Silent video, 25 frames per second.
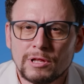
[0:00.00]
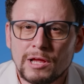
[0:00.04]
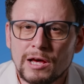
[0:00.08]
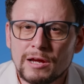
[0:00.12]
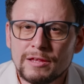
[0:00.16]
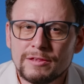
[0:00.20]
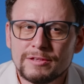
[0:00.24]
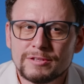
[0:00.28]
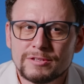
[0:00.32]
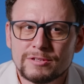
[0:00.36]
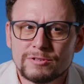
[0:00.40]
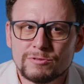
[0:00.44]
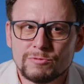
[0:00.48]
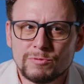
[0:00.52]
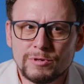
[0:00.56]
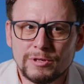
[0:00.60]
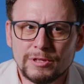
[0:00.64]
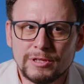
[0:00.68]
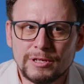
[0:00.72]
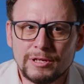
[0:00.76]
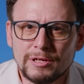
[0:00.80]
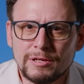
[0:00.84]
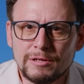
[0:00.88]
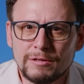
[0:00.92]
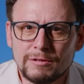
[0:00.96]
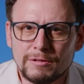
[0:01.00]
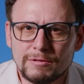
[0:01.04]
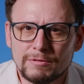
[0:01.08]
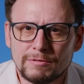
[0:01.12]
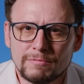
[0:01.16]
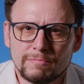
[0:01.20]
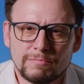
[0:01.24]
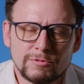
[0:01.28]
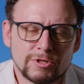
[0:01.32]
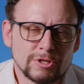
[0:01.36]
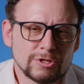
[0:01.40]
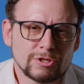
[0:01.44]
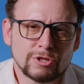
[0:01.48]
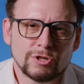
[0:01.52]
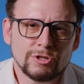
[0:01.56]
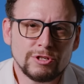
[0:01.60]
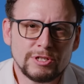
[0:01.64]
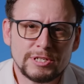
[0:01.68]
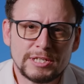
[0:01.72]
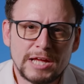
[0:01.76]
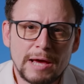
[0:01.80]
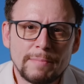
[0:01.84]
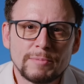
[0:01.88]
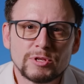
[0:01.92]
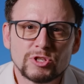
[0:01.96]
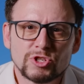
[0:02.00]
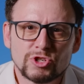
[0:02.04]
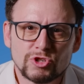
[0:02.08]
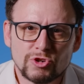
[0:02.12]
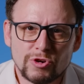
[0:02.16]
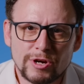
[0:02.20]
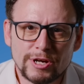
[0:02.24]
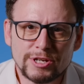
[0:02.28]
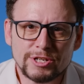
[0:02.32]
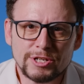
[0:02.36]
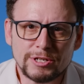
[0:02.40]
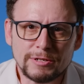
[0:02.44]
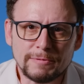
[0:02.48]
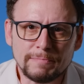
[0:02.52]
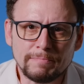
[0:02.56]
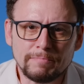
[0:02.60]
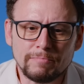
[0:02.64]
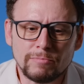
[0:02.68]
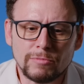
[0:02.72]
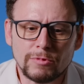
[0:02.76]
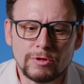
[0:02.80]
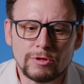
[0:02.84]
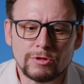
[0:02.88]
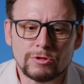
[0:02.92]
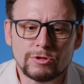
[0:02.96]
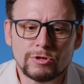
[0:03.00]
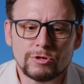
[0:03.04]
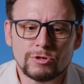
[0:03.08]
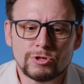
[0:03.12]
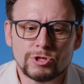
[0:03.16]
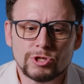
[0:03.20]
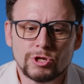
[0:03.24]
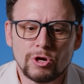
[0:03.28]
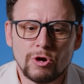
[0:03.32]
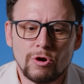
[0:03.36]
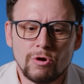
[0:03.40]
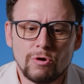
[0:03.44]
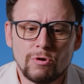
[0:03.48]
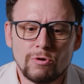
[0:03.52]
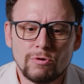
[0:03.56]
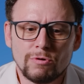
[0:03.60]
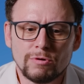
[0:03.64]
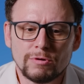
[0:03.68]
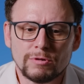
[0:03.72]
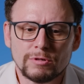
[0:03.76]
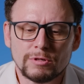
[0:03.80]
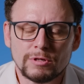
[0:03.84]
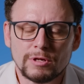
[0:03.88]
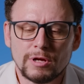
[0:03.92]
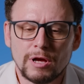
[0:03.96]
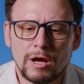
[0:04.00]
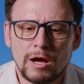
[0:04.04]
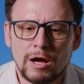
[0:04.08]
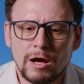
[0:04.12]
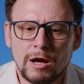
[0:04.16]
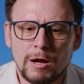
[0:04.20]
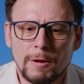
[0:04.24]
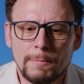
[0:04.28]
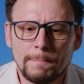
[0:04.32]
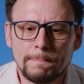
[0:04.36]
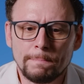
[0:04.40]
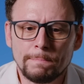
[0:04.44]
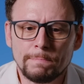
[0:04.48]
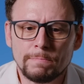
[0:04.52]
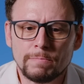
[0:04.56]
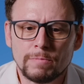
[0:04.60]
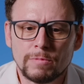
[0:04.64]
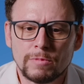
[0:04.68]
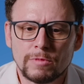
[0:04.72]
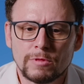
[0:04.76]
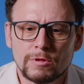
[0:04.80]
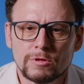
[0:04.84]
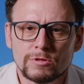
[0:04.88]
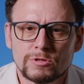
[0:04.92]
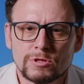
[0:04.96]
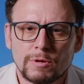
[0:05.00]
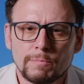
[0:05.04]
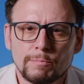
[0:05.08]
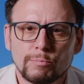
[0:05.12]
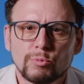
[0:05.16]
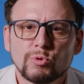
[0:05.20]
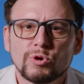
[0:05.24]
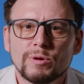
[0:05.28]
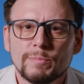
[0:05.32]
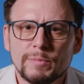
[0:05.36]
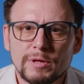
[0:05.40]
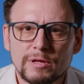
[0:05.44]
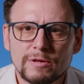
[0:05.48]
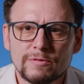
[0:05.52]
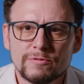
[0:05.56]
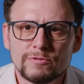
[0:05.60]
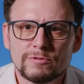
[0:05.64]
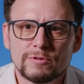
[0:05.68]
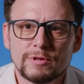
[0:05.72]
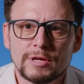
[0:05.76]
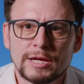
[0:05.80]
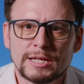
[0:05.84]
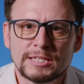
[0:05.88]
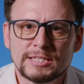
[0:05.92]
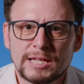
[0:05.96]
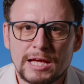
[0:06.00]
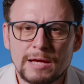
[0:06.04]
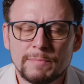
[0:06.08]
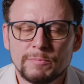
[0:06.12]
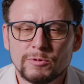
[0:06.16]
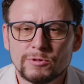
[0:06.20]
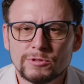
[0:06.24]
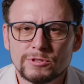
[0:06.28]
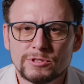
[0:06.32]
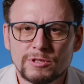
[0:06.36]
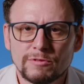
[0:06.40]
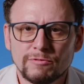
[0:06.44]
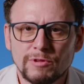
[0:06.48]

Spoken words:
lot of this is really just good demonstration to show some primitive examples